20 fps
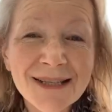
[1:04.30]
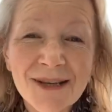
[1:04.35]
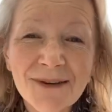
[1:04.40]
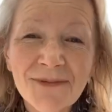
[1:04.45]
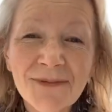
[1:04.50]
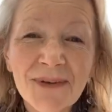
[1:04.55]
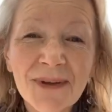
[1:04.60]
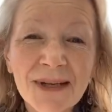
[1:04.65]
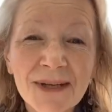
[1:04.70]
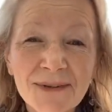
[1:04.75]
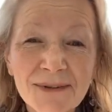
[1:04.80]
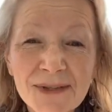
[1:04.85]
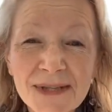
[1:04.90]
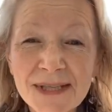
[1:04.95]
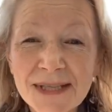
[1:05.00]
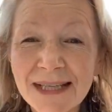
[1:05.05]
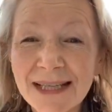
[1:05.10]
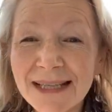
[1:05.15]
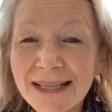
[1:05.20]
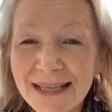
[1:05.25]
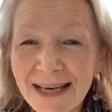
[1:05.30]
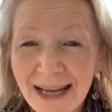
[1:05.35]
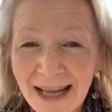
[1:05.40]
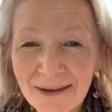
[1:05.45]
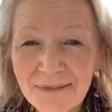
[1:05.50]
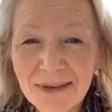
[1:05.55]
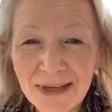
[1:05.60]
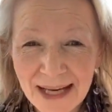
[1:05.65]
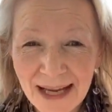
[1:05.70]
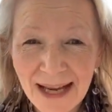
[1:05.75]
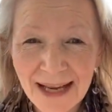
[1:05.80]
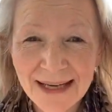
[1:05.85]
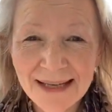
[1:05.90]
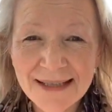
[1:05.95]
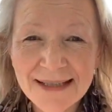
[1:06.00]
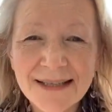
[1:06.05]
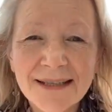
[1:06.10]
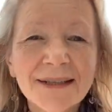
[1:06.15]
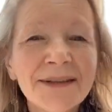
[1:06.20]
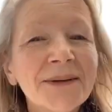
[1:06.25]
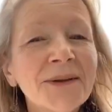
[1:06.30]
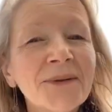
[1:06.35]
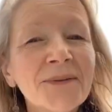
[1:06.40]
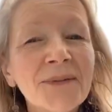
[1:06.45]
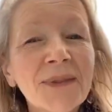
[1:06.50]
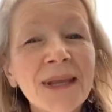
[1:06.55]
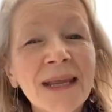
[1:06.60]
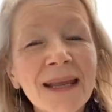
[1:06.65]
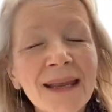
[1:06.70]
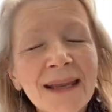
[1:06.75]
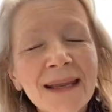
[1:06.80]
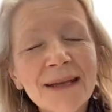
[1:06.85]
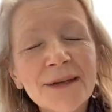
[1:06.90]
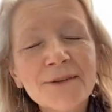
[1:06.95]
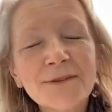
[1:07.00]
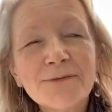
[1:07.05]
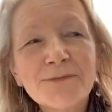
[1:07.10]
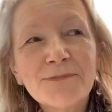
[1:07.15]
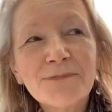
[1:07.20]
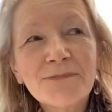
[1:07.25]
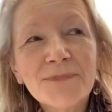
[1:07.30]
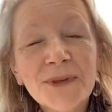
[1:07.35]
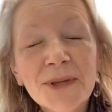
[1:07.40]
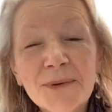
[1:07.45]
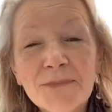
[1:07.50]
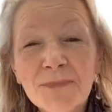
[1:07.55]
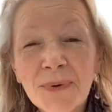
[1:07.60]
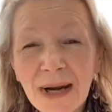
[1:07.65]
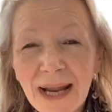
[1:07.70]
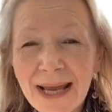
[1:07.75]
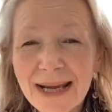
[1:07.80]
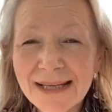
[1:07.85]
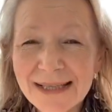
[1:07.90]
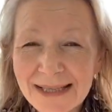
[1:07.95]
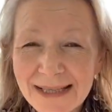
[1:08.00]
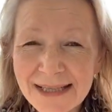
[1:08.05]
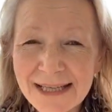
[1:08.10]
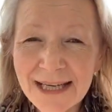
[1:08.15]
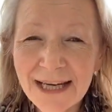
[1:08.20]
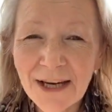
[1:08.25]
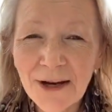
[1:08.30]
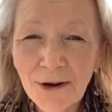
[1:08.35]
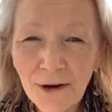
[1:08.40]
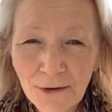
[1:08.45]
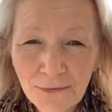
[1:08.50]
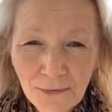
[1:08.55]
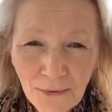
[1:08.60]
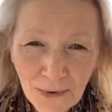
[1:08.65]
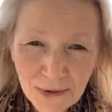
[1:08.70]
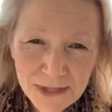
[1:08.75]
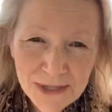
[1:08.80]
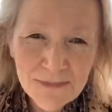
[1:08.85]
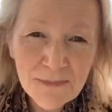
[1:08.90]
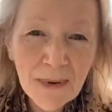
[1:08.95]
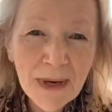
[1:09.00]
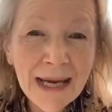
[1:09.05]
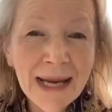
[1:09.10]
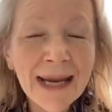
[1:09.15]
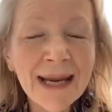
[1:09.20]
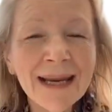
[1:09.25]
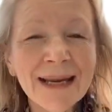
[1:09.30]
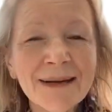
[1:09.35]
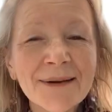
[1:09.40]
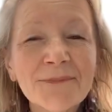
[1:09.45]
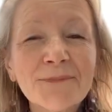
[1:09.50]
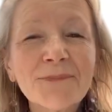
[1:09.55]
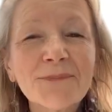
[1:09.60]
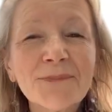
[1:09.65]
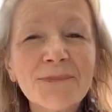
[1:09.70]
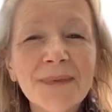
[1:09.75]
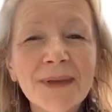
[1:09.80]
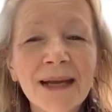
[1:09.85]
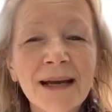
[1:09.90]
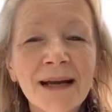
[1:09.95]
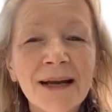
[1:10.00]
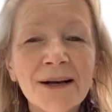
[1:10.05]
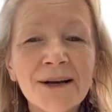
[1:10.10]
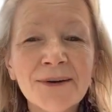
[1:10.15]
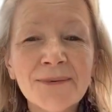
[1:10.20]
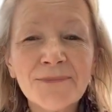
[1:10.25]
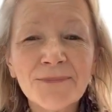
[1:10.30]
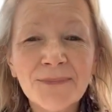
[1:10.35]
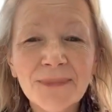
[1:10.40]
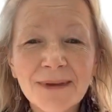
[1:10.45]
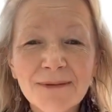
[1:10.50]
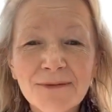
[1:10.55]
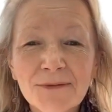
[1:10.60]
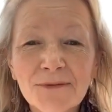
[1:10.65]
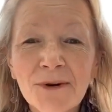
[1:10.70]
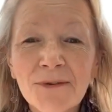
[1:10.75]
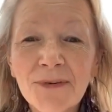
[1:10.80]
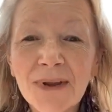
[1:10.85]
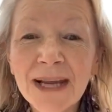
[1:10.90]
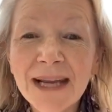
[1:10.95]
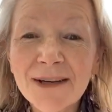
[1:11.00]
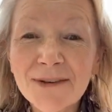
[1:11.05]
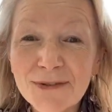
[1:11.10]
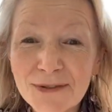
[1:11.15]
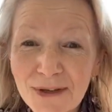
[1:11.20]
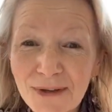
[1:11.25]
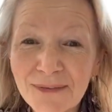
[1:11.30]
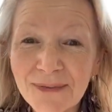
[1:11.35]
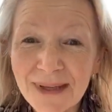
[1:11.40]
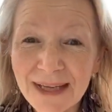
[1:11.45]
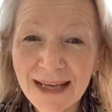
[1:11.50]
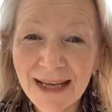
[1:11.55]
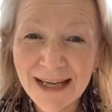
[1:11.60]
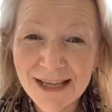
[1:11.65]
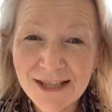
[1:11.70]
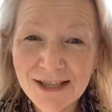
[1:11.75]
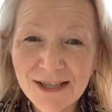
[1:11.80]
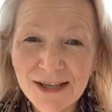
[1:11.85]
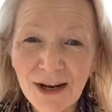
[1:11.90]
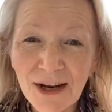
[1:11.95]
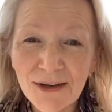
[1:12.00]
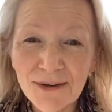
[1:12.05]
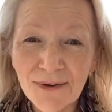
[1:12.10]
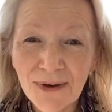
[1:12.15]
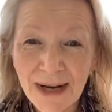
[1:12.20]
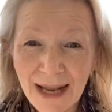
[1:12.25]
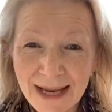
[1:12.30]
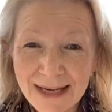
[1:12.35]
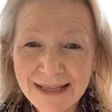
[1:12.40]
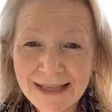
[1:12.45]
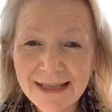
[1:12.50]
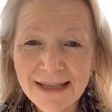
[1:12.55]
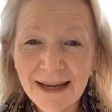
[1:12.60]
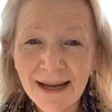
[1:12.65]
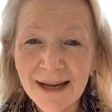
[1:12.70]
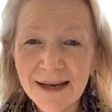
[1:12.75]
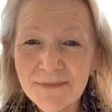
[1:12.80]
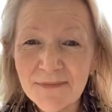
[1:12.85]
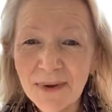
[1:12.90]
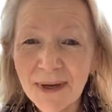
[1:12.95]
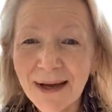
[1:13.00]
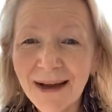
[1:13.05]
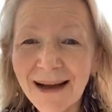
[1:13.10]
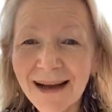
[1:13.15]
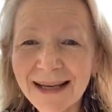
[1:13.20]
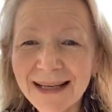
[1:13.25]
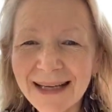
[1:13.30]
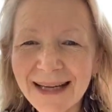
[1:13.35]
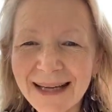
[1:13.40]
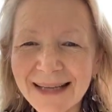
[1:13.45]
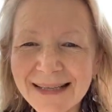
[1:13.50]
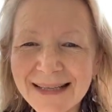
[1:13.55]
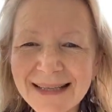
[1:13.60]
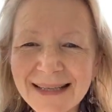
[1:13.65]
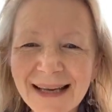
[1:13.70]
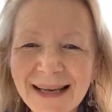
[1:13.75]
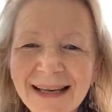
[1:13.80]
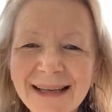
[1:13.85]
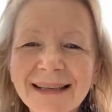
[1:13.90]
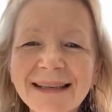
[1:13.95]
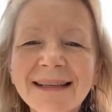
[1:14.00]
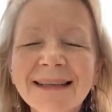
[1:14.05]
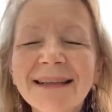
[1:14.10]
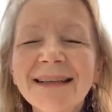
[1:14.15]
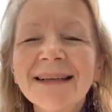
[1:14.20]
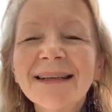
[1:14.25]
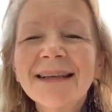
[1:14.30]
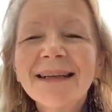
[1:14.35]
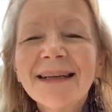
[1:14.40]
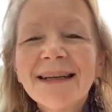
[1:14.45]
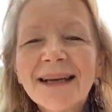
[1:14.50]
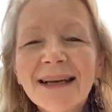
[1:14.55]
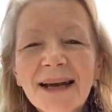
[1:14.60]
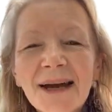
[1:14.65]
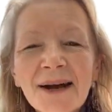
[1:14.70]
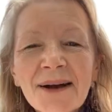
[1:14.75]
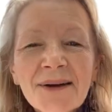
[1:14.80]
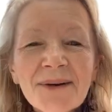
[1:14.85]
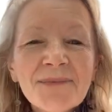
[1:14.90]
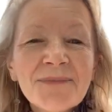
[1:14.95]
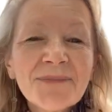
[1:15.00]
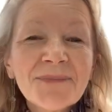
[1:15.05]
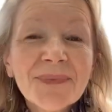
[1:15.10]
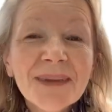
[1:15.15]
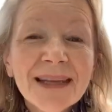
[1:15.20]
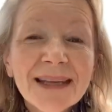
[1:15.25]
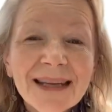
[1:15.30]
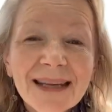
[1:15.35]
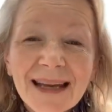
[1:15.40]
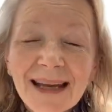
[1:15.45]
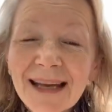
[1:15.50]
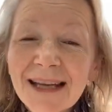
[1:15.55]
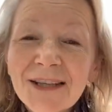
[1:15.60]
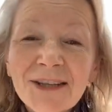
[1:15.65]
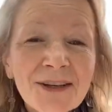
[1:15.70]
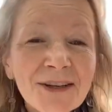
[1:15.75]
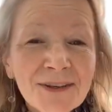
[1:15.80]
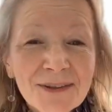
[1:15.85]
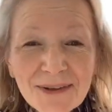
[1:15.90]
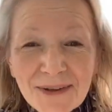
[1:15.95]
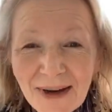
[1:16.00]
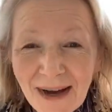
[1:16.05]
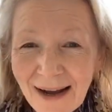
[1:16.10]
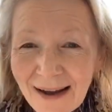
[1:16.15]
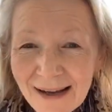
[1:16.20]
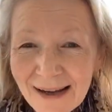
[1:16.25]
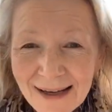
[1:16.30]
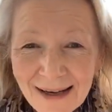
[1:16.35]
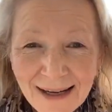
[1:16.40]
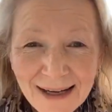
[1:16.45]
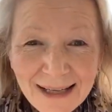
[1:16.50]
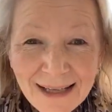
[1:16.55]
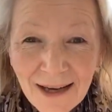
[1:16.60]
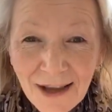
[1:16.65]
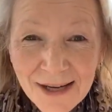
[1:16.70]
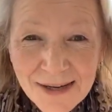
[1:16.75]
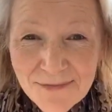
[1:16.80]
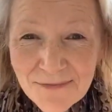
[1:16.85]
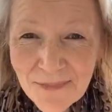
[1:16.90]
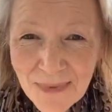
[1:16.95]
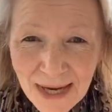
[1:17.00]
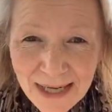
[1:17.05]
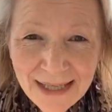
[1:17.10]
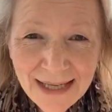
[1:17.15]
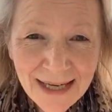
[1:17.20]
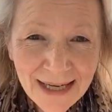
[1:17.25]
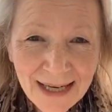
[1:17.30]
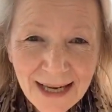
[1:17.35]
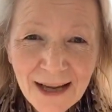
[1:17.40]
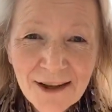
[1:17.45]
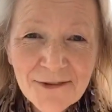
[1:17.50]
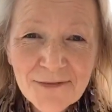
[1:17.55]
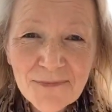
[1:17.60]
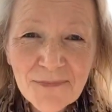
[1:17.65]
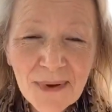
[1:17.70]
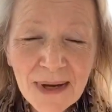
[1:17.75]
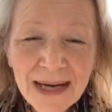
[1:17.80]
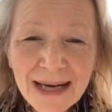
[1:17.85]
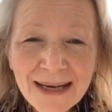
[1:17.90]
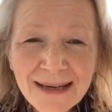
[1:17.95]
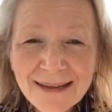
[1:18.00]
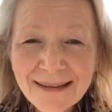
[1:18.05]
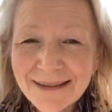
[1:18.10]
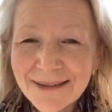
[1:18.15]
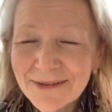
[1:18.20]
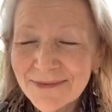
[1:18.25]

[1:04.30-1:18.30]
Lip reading: fields to navigate the complexity of what's being revealed on the external landscape. Hi, Kasia. You know, I, like many, have been